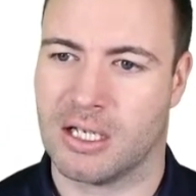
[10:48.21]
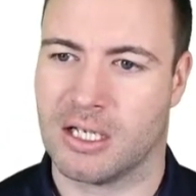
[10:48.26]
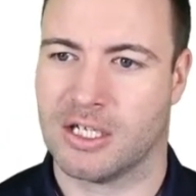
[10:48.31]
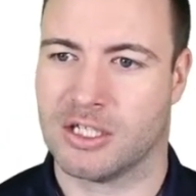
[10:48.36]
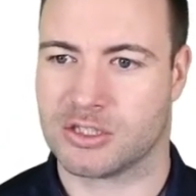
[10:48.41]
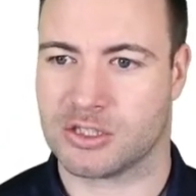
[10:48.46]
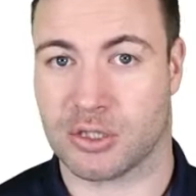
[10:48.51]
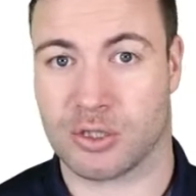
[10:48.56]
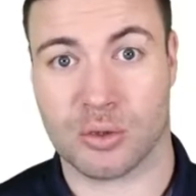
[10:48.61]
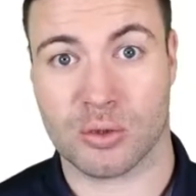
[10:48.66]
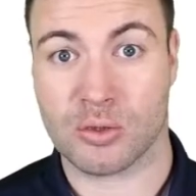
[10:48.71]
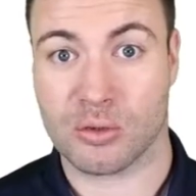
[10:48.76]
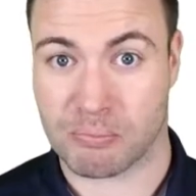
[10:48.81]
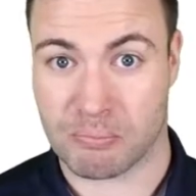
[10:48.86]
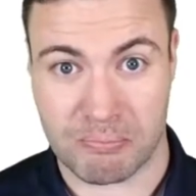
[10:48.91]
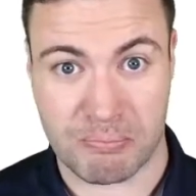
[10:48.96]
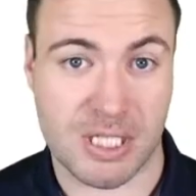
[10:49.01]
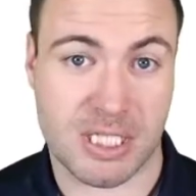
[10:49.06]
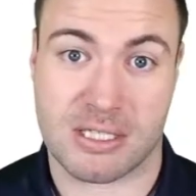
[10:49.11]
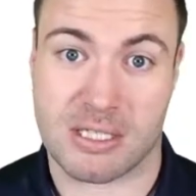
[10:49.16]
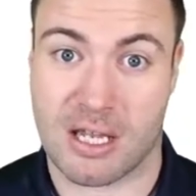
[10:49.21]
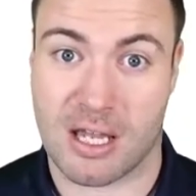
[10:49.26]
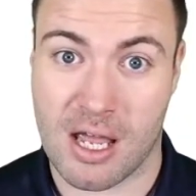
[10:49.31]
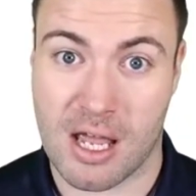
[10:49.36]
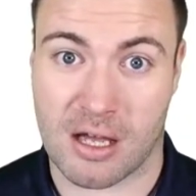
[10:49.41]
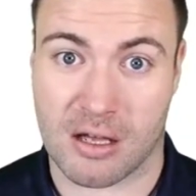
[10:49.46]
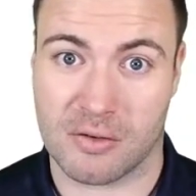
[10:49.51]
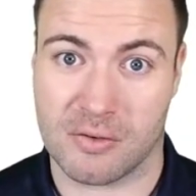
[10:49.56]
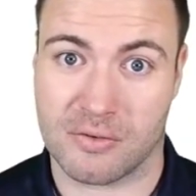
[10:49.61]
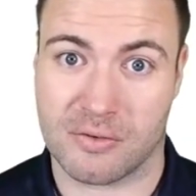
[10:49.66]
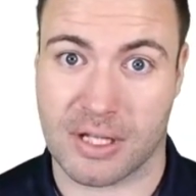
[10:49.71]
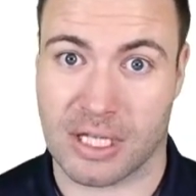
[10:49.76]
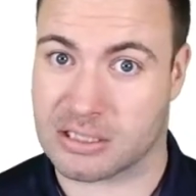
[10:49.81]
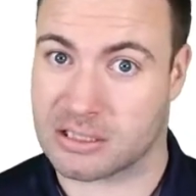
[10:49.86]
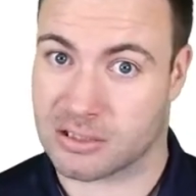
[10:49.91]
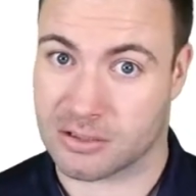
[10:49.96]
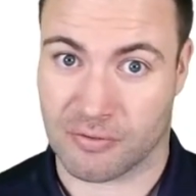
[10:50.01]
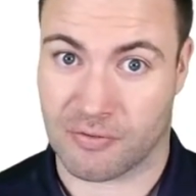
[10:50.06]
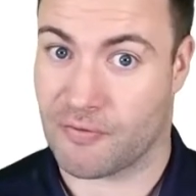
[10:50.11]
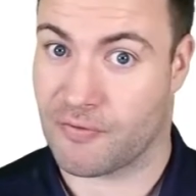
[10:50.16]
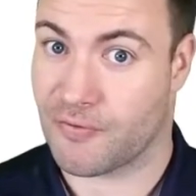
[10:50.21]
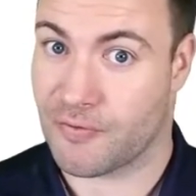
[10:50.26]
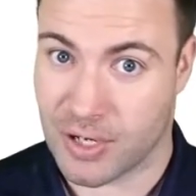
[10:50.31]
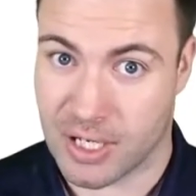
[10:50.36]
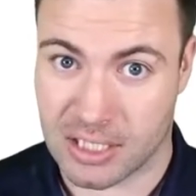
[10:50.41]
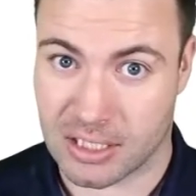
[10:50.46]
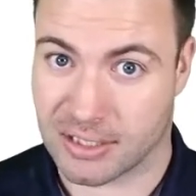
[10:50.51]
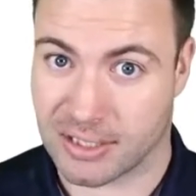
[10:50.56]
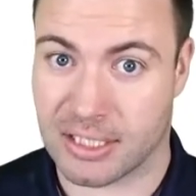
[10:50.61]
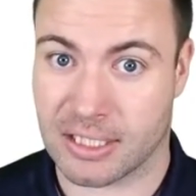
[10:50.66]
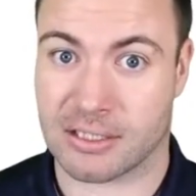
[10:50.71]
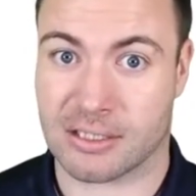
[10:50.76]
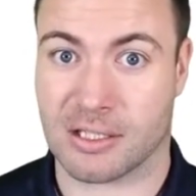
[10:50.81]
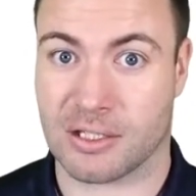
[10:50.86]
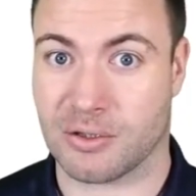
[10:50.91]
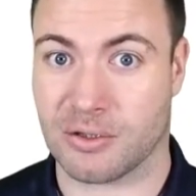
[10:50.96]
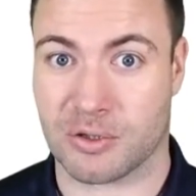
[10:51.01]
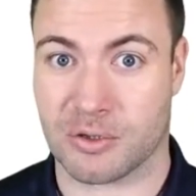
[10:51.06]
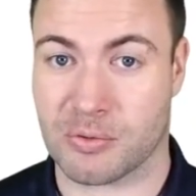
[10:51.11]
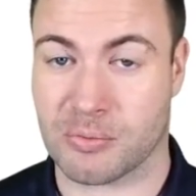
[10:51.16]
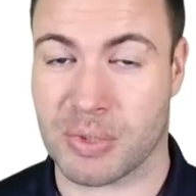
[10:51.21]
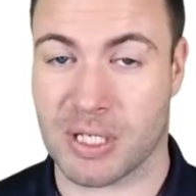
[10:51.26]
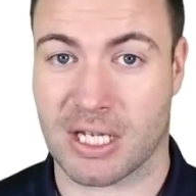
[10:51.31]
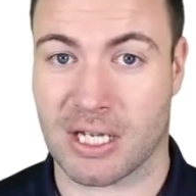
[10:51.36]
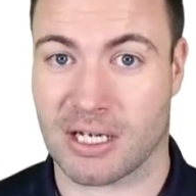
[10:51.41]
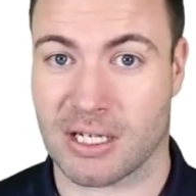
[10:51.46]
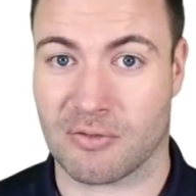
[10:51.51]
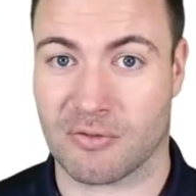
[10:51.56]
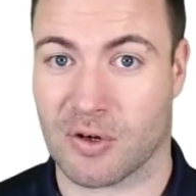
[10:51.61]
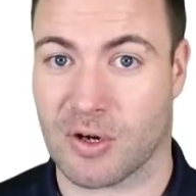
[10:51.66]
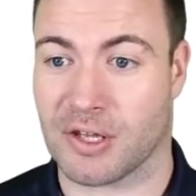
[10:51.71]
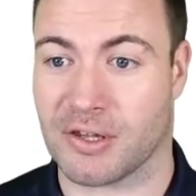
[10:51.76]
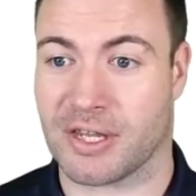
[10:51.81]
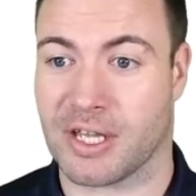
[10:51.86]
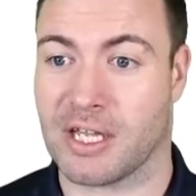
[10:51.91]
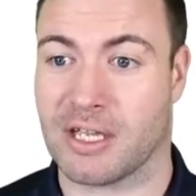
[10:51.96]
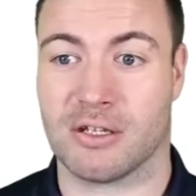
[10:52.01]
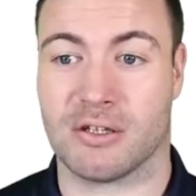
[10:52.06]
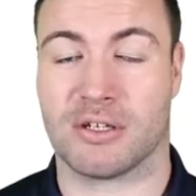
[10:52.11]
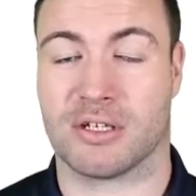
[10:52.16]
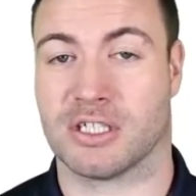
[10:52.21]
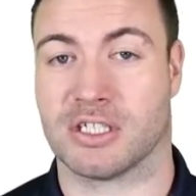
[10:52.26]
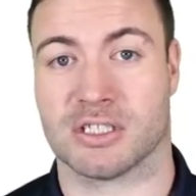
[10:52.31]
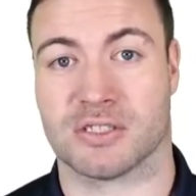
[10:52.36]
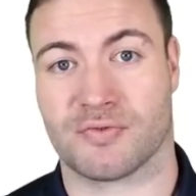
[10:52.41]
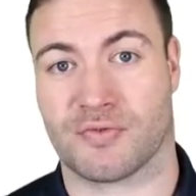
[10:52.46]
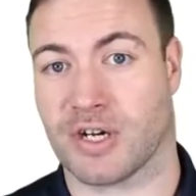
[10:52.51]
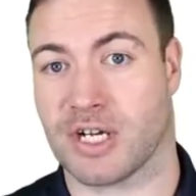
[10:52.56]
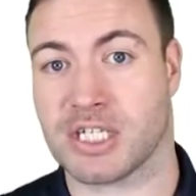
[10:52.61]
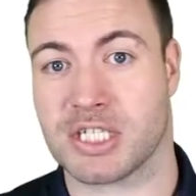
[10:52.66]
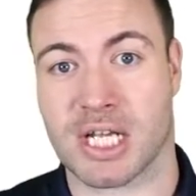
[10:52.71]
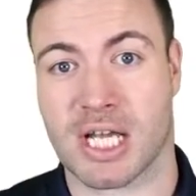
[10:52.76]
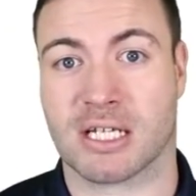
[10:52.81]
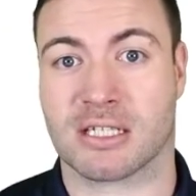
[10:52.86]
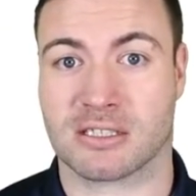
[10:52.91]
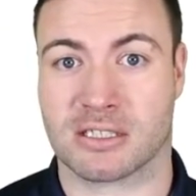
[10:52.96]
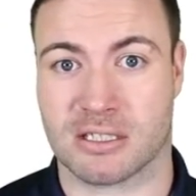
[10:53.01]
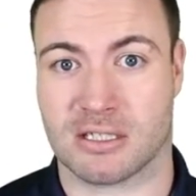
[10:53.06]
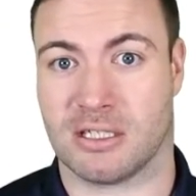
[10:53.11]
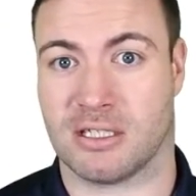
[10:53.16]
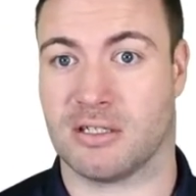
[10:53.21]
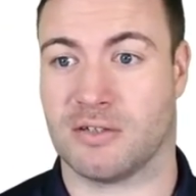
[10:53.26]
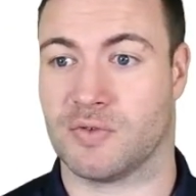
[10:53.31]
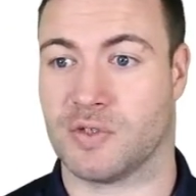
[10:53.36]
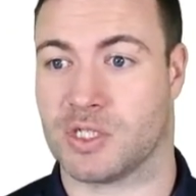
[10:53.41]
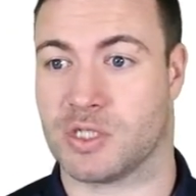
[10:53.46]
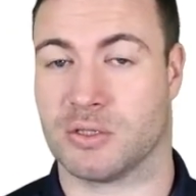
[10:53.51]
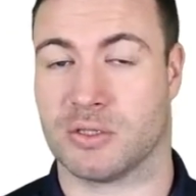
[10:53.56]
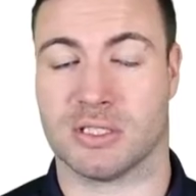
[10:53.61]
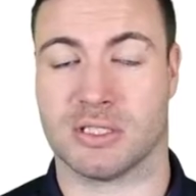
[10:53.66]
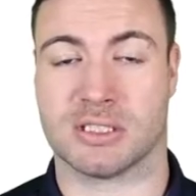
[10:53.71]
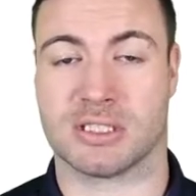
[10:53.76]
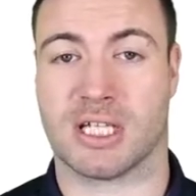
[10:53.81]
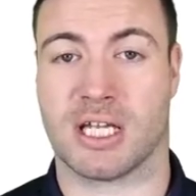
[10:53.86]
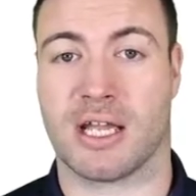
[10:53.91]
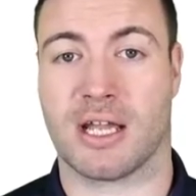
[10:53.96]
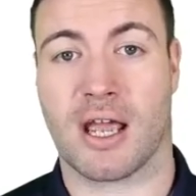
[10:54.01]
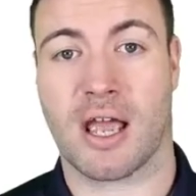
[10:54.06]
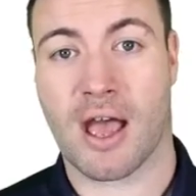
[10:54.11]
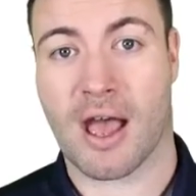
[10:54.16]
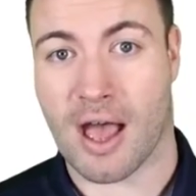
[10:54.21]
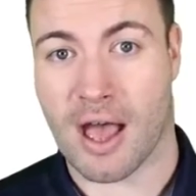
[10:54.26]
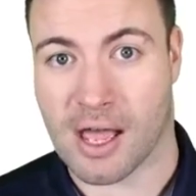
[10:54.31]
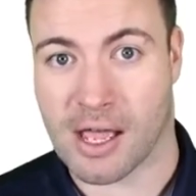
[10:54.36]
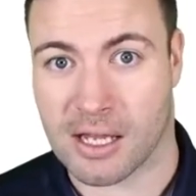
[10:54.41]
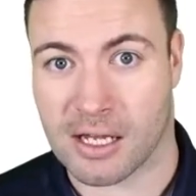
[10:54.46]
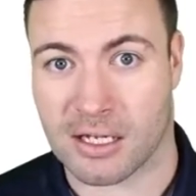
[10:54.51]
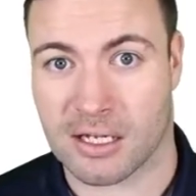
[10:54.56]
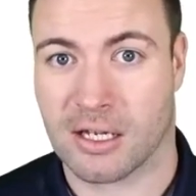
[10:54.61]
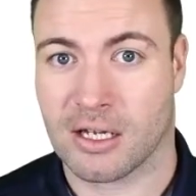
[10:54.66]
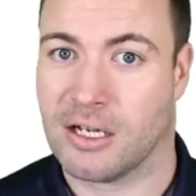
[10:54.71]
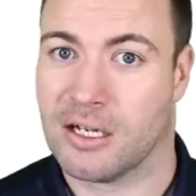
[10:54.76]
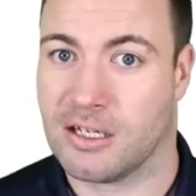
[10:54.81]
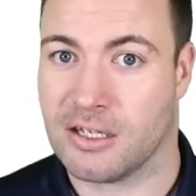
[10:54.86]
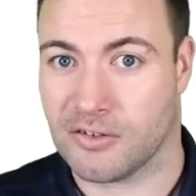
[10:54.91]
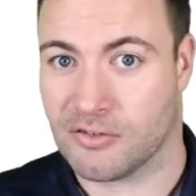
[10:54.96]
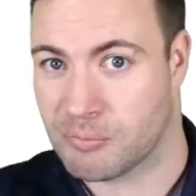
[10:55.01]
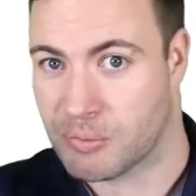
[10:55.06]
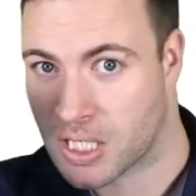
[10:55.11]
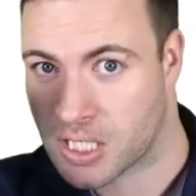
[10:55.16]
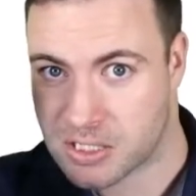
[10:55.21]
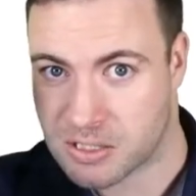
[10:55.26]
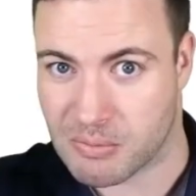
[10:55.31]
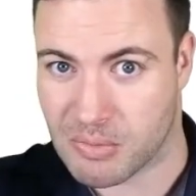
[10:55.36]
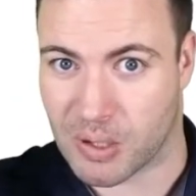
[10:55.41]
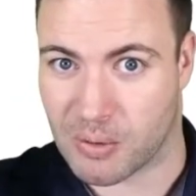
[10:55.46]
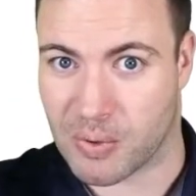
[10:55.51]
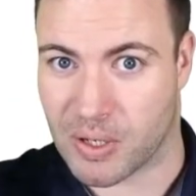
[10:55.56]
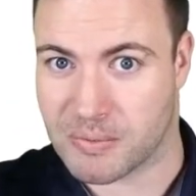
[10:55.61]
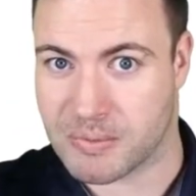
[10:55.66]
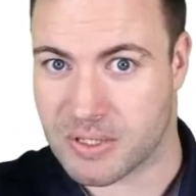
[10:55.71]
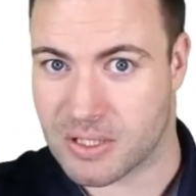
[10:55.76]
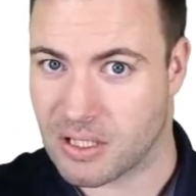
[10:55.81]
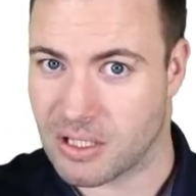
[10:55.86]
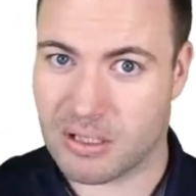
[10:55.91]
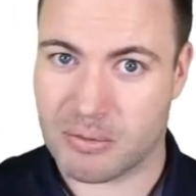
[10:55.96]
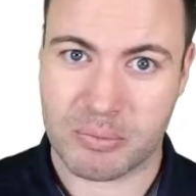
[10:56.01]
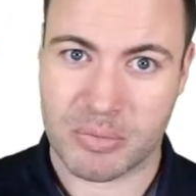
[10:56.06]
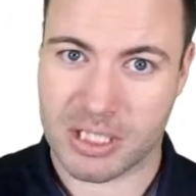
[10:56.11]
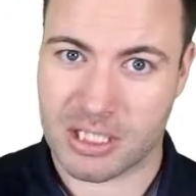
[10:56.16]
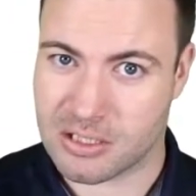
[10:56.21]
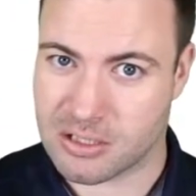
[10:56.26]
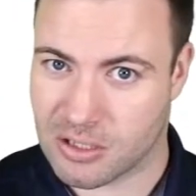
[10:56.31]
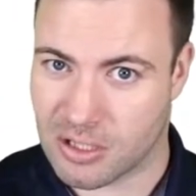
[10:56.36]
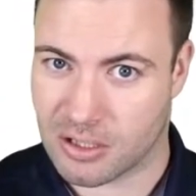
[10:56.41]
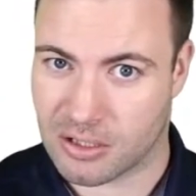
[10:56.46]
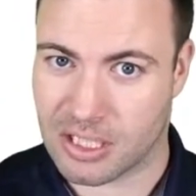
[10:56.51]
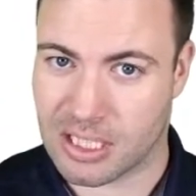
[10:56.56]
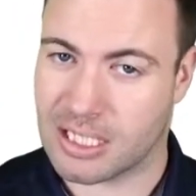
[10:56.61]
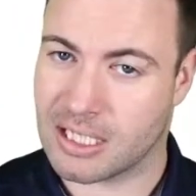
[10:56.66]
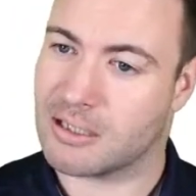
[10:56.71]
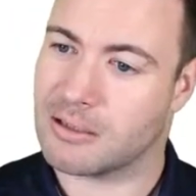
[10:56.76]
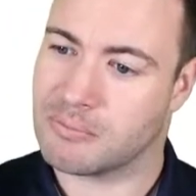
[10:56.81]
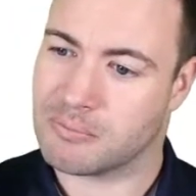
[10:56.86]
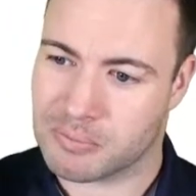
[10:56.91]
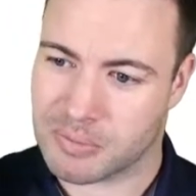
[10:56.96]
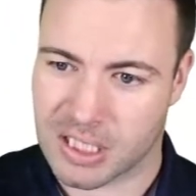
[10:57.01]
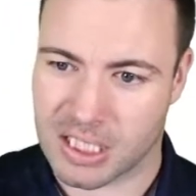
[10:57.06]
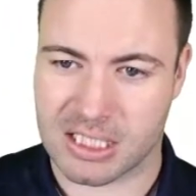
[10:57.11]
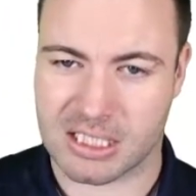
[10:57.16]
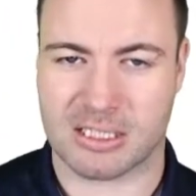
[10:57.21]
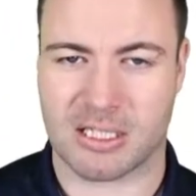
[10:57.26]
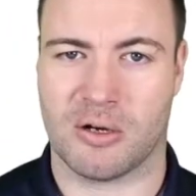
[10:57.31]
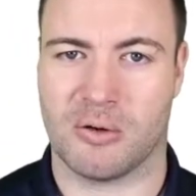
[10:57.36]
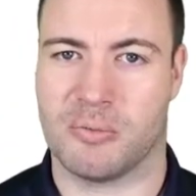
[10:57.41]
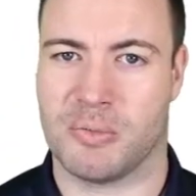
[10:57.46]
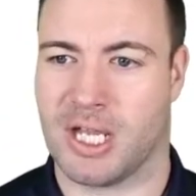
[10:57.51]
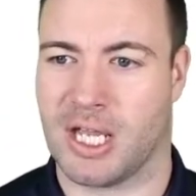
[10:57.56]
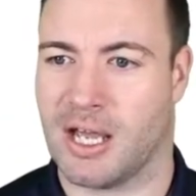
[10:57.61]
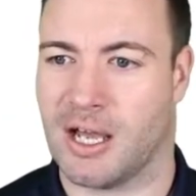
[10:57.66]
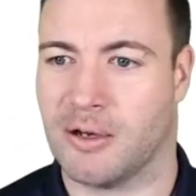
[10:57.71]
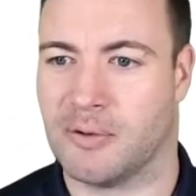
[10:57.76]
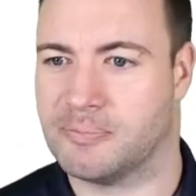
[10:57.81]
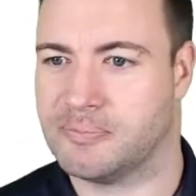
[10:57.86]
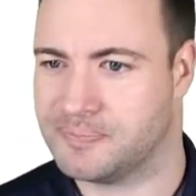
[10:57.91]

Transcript: So you're missing out. That's a free link that you could be getting right there. You can just reach out to the individual and say, hey, you've mentioned my website, but there's no link. Please help me out.